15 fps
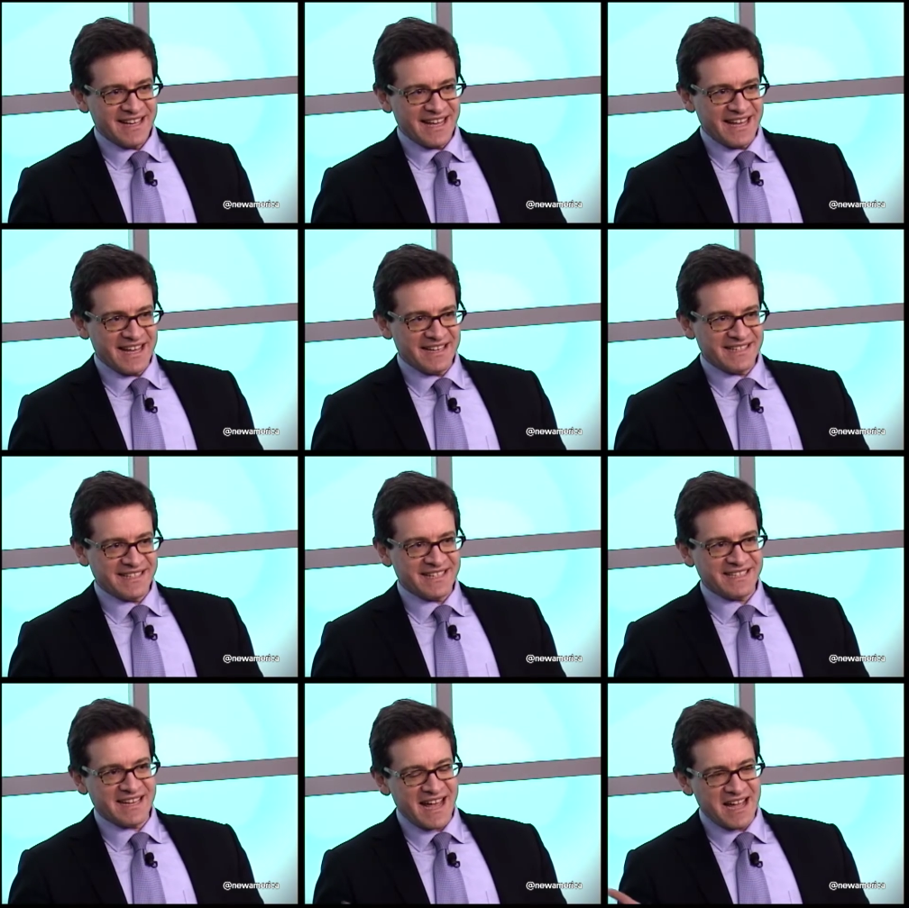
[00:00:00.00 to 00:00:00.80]
is to
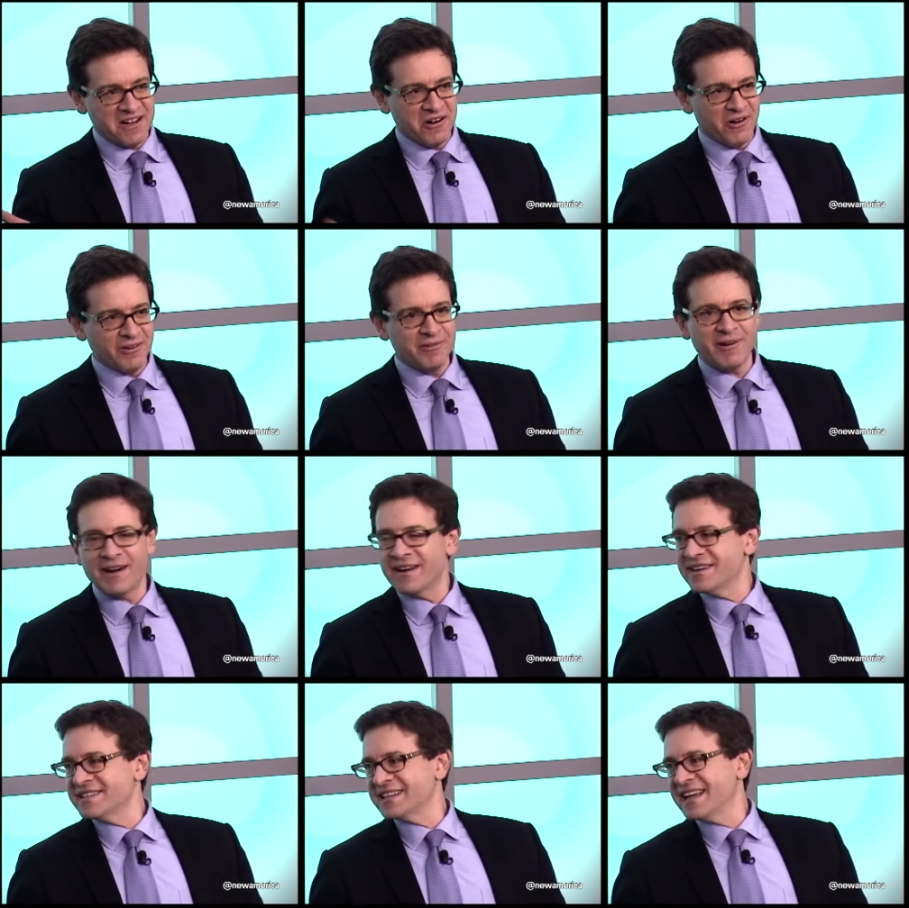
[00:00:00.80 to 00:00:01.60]
say
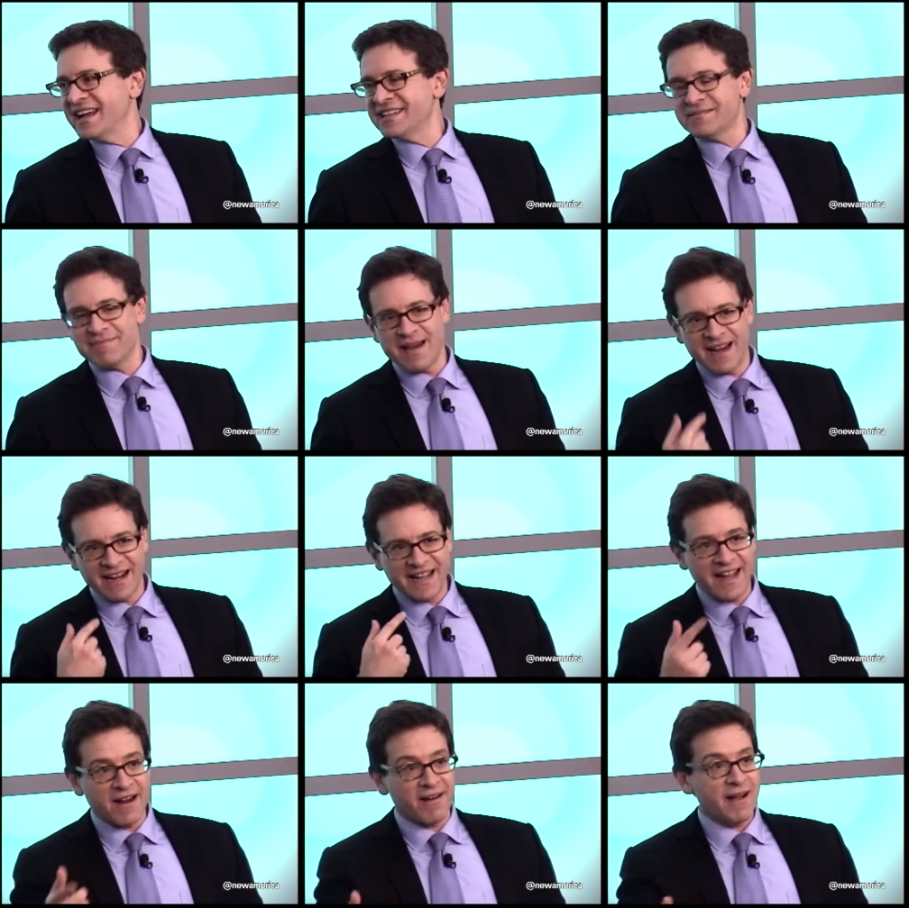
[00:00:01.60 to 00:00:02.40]
Goldwater's against
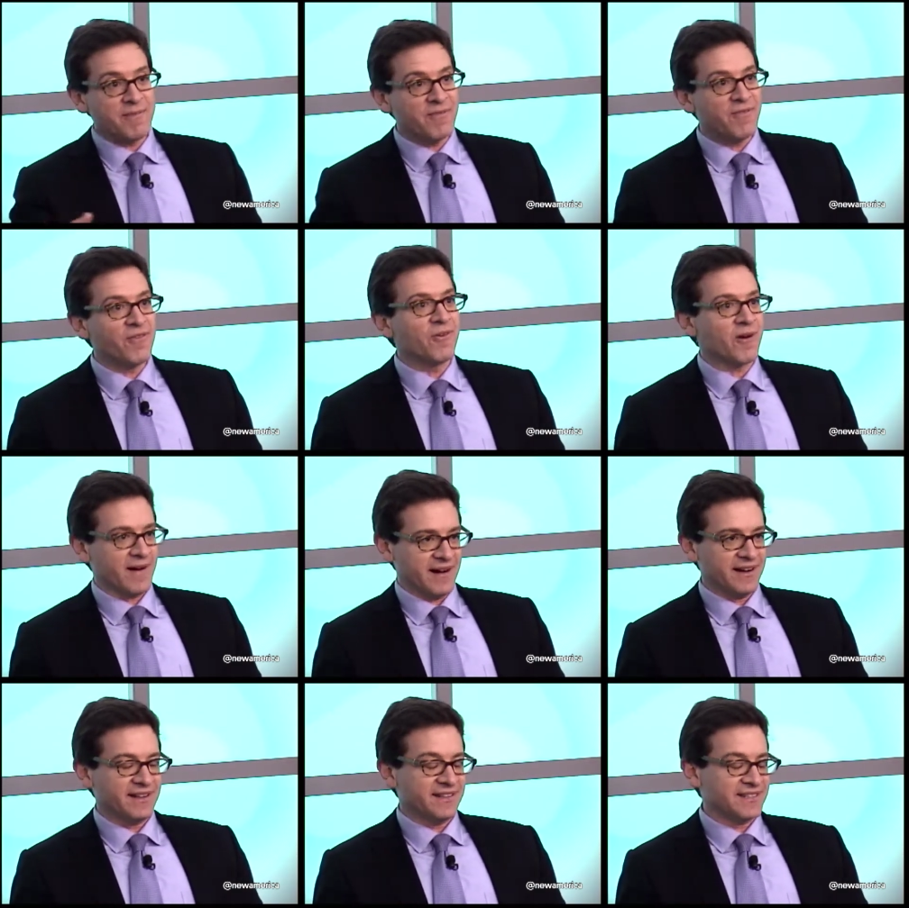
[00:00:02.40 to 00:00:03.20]
Medicare, I'm for
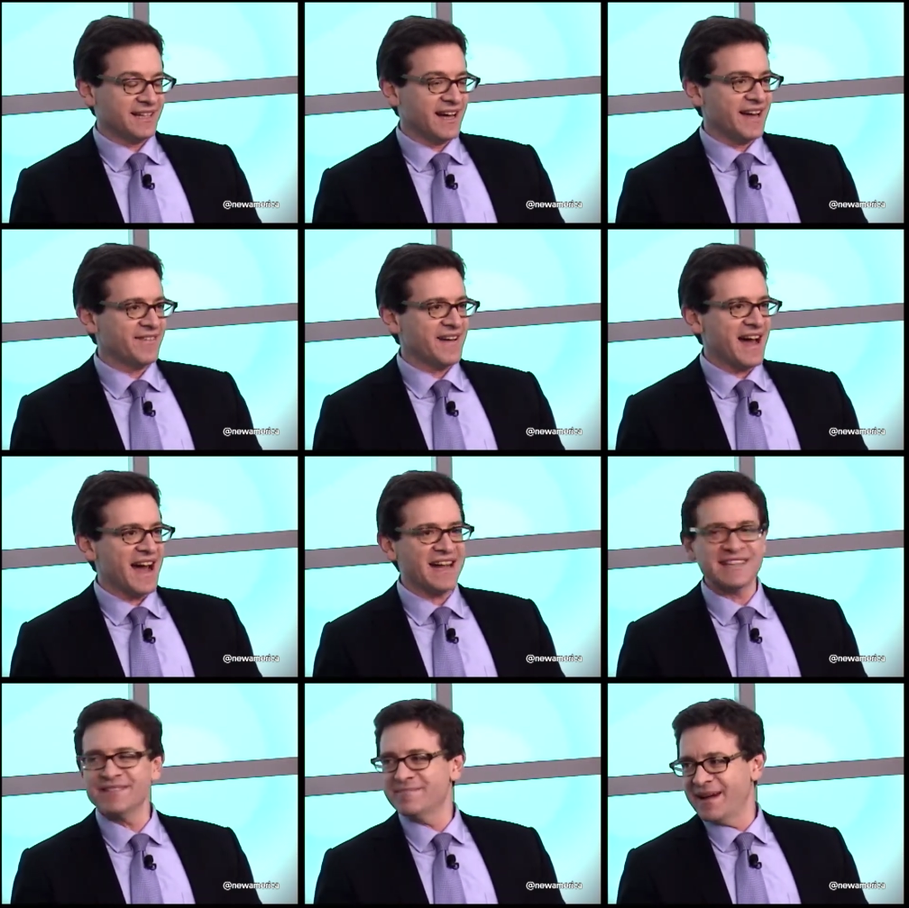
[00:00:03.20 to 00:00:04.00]
it. And there's a lot of
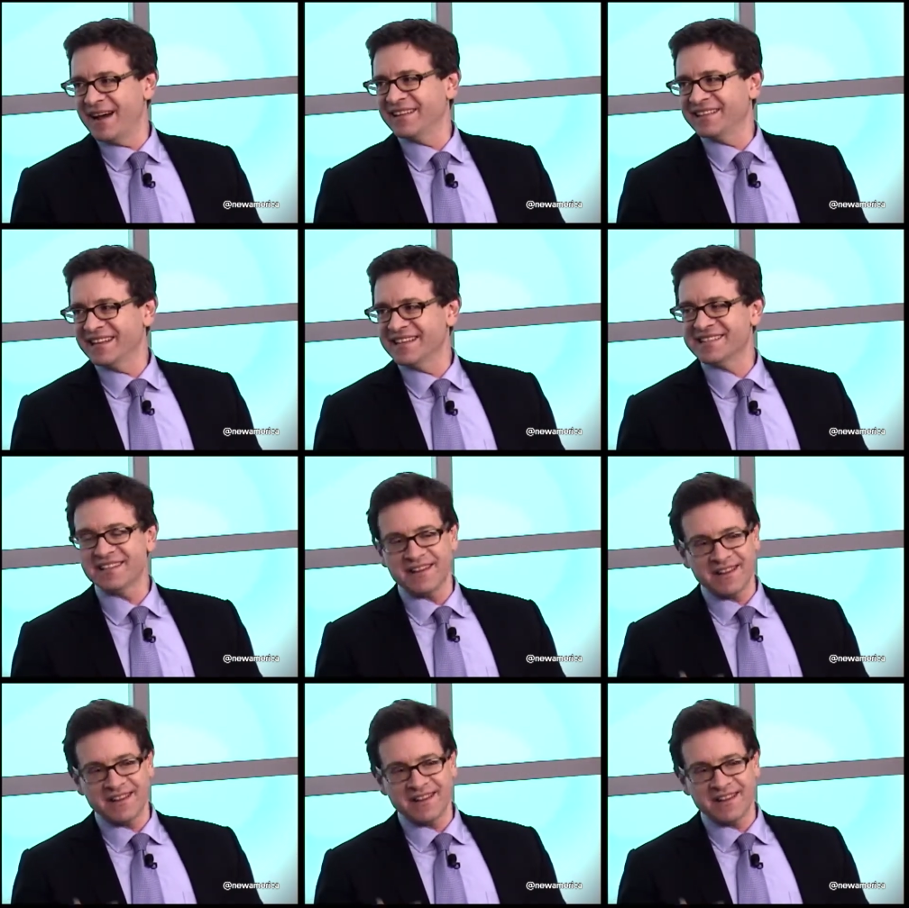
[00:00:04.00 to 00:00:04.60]
ads about this,